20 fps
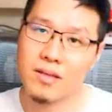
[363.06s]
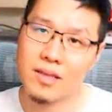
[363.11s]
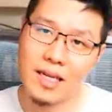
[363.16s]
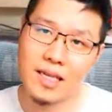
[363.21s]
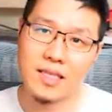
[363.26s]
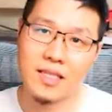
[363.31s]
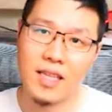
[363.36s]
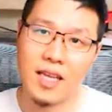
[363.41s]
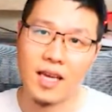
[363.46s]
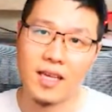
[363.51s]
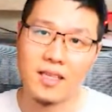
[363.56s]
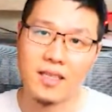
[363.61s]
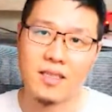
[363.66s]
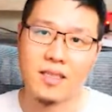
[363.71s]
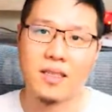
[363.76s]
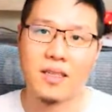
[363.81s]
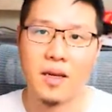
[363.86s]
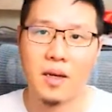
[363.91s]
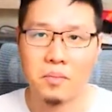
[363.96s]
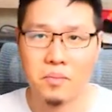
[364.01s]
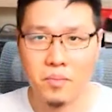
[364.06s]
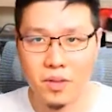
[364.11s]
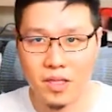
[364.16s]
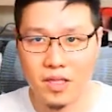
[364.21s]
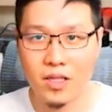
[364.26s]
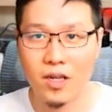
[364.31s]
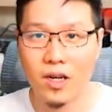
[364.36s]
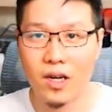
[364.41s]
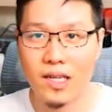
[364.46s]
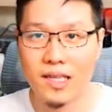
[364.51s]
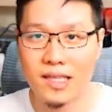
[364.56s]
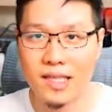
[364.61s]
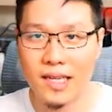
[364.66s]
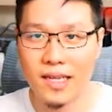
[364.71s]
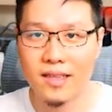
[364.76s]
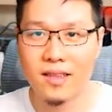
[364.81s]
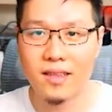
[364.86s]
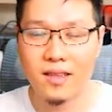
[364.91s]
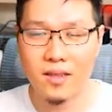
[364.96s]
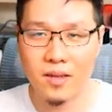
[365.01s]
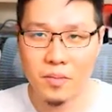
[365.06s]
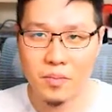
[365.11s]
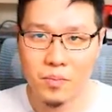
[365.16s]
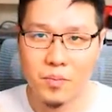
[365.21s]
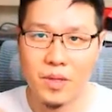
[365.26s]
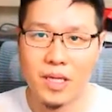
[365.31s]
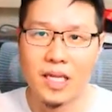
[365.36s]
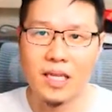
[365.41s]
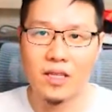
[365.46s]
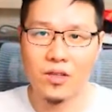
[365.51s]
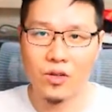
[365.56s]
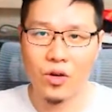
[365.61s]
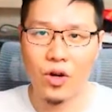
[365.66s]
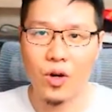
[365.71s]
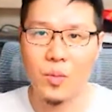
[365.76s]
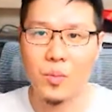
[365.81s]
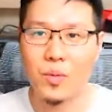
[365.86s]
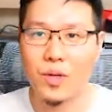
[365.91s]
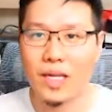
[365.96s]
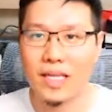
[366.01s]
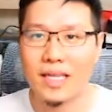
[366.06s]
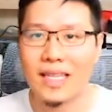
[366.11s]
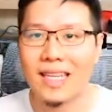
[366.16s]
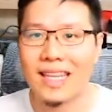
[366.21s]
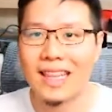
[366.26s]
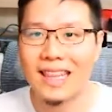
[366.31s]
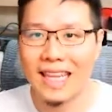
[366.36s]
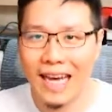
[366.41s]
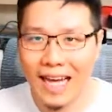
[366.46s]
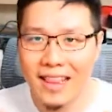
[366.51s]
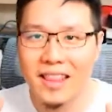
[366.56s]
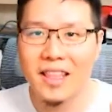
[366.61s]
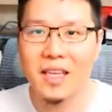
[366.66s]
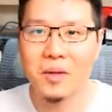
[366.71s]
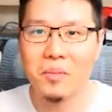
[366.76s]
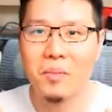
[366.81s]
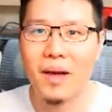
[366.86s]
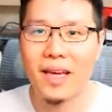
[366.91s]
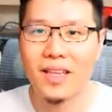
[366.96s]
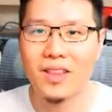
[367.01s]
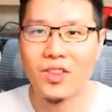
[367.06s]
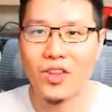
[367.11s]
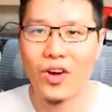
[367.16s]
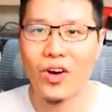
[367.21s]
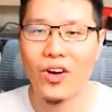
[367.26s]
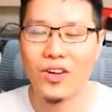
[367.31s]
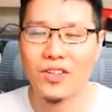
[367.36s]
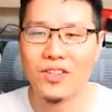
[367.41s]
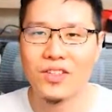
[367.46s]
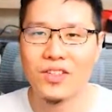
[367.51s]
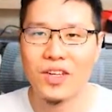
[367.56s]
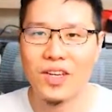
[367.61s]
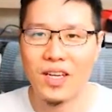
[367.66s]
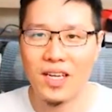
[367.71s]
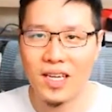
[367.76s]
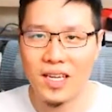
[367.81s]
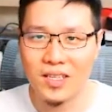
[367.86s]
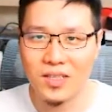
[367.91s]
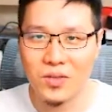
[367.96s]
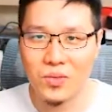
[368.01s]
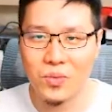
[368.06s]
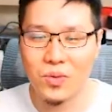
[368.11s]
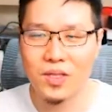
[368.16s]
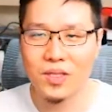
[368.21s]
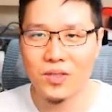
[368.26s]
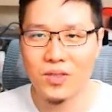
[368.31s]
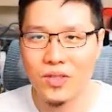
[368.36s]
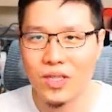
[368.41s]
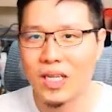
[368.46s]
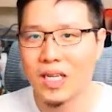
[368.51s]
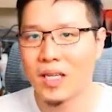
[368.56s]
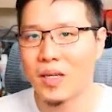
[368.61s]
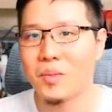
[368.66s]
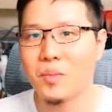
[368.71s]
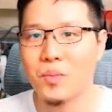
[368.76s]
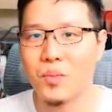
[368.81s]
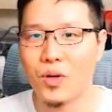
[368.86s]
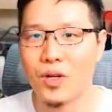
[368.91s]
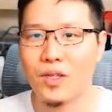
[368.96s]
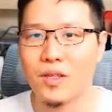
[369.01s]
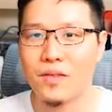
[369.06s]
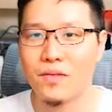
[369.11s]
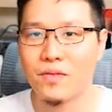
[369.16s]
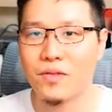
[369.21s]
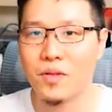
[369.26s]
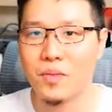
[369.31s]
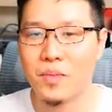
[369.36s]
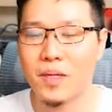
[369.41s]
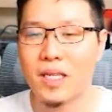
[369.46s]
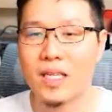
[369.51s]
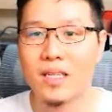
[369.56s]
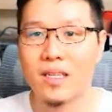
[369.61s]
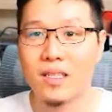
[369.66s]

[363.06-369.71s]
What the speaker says: That's nice. But the content, me incorporating that in my talks, it's what's really important for me.